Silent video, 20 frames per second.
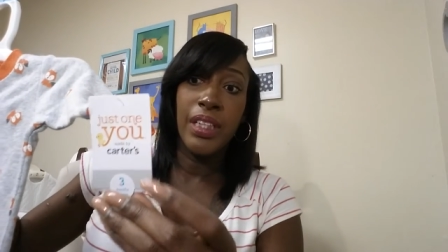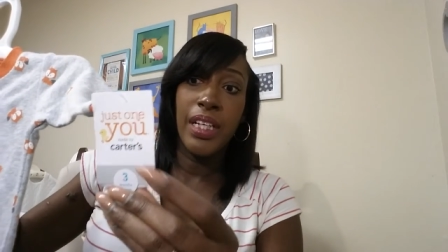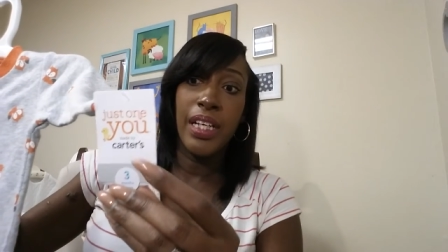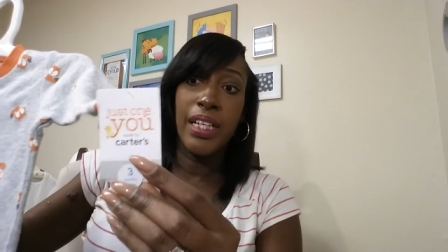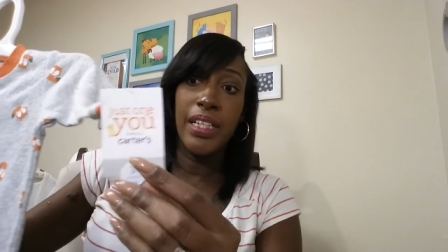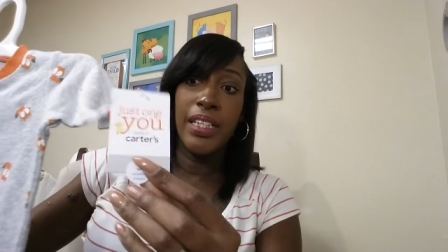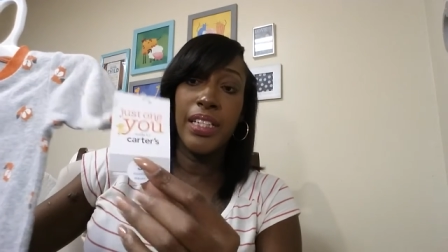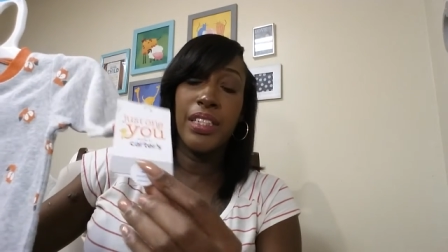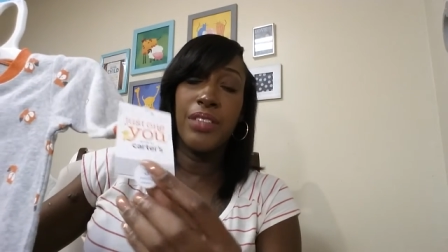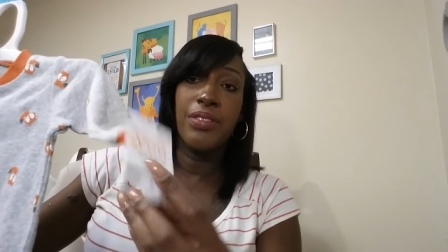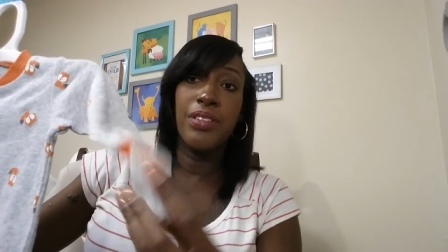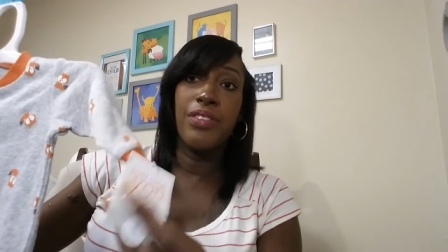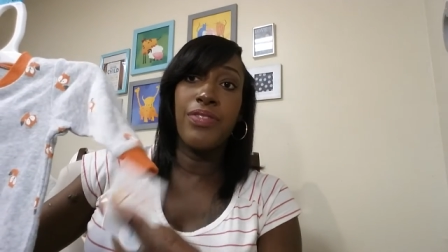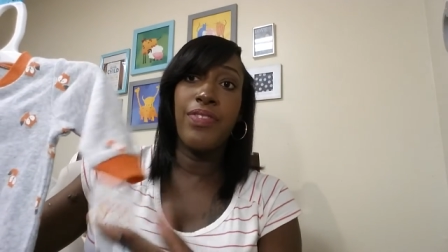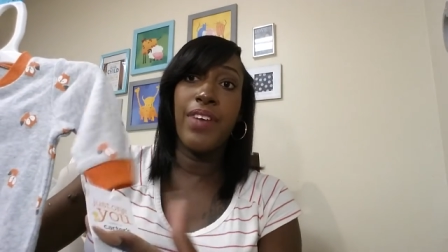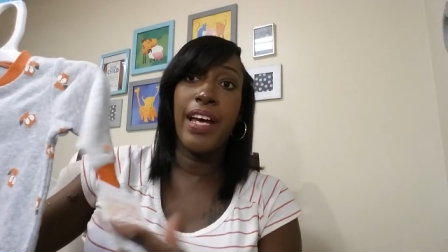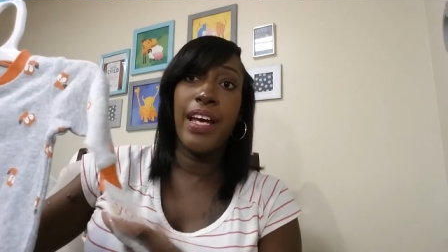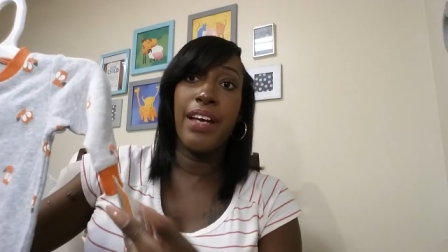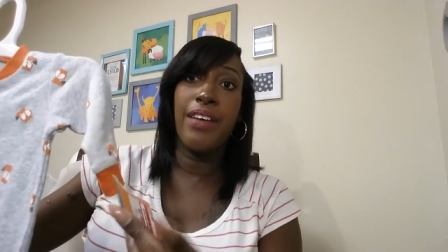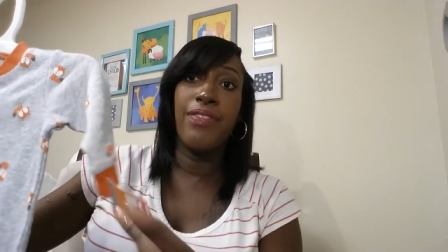and this was
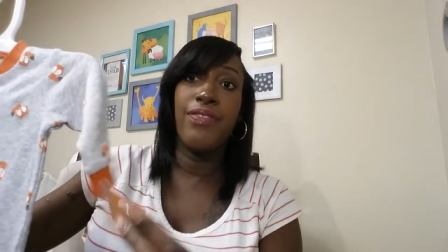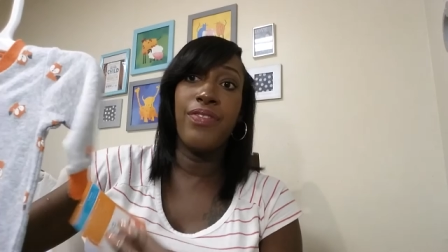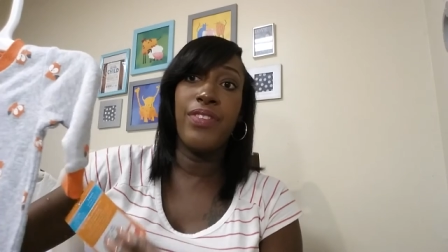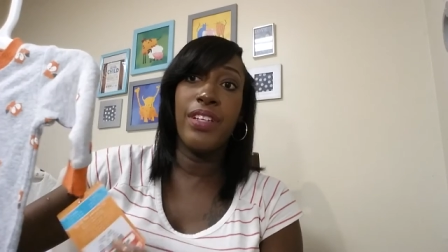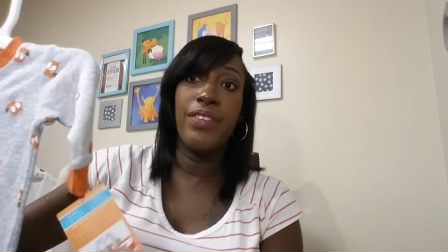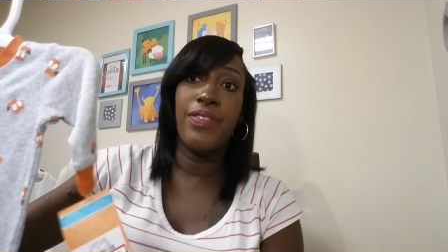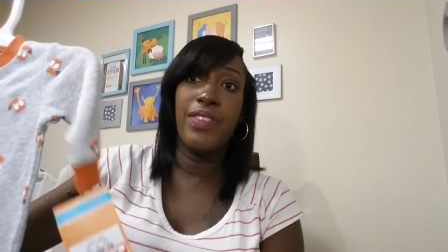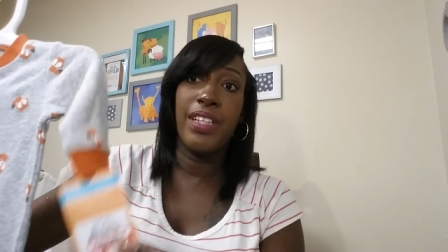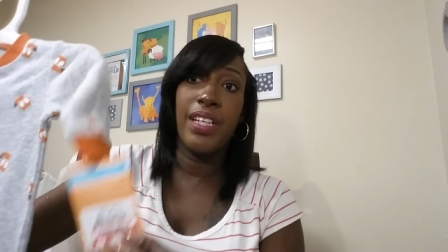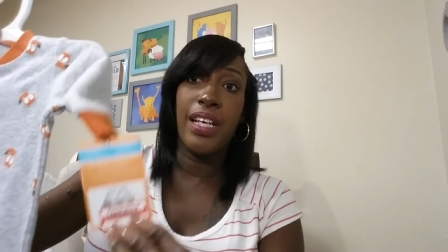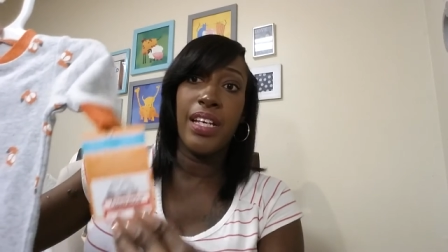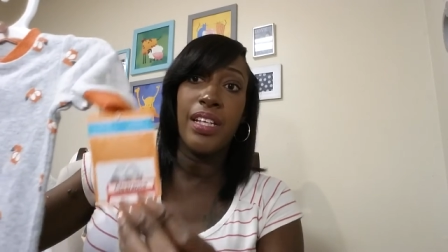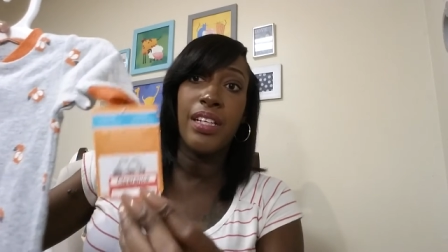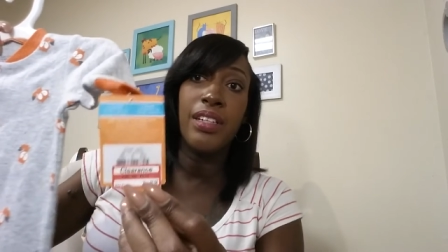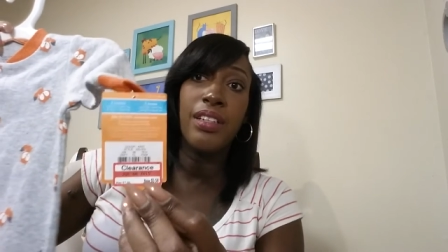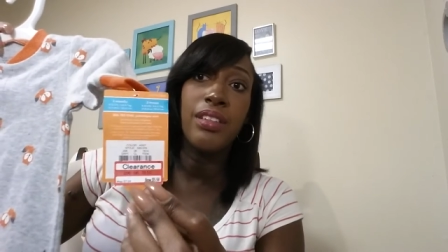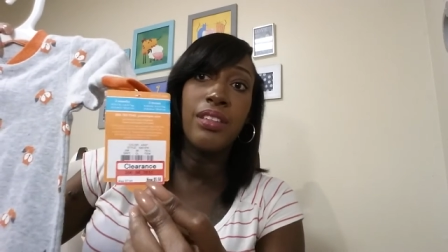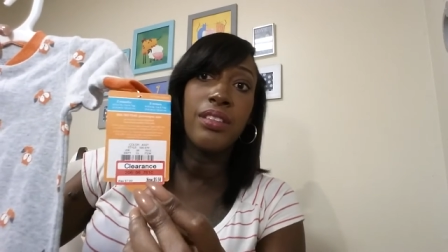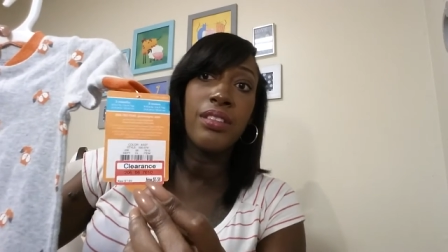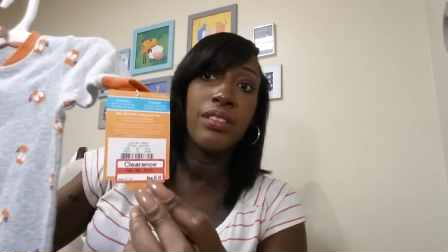
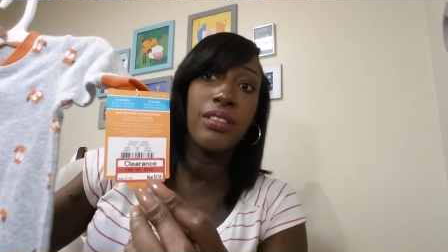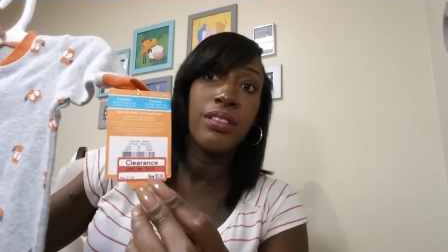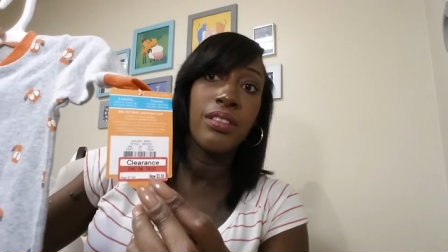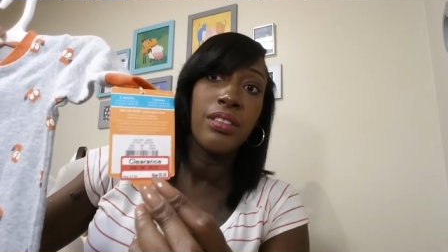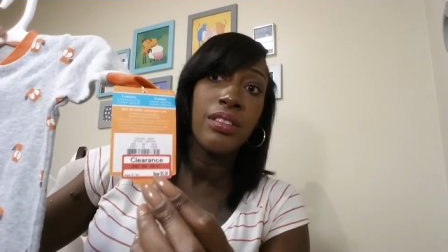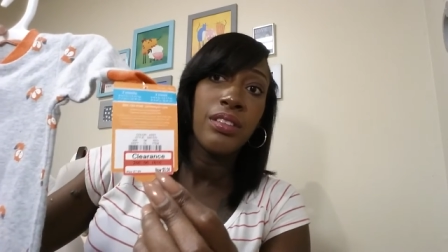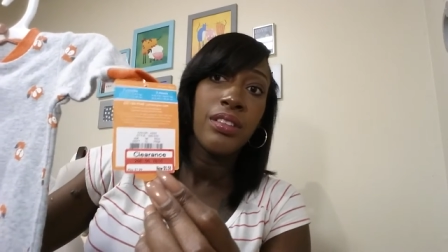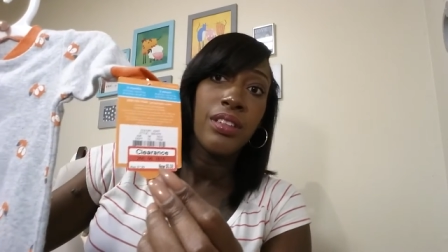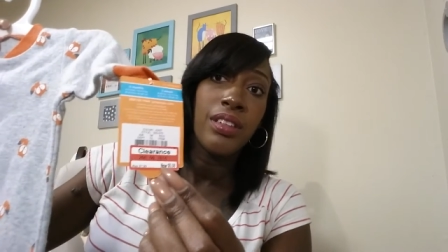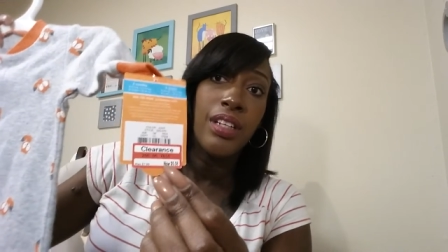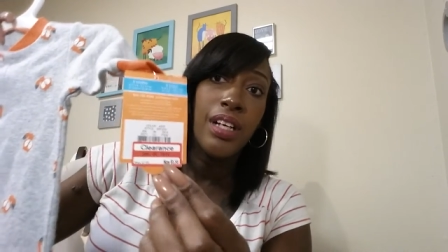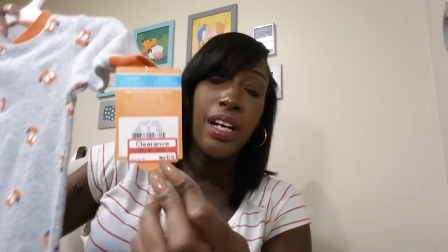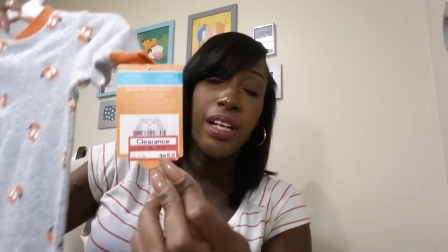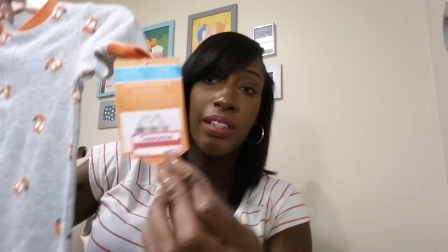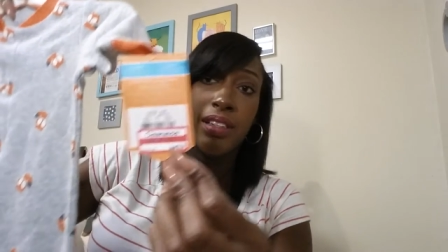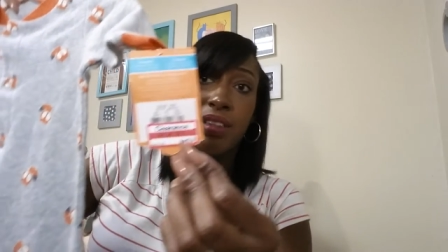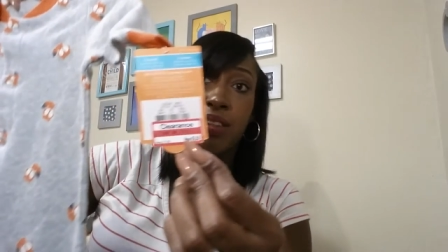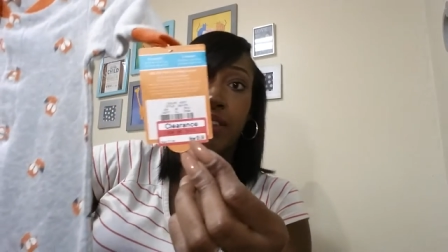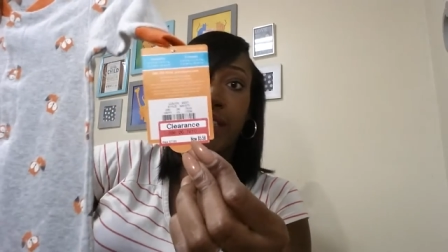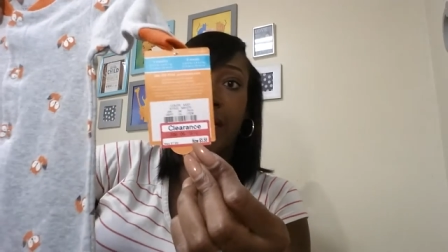558 all of this